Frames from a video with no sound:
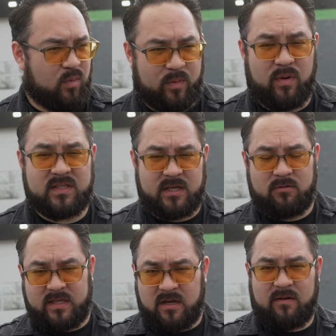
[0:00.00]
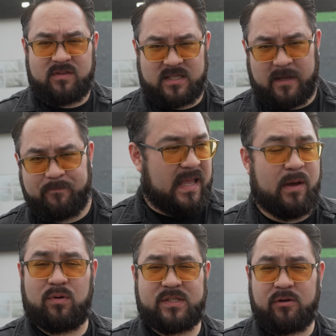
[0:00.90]
when we went to go take off the tint, it
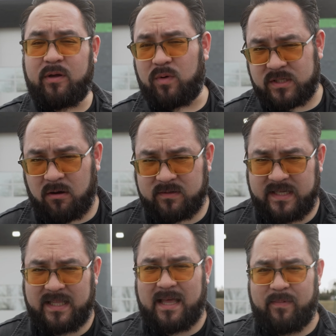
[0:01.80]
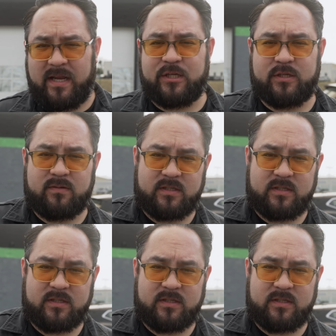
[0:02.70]
was doing what's called delamination.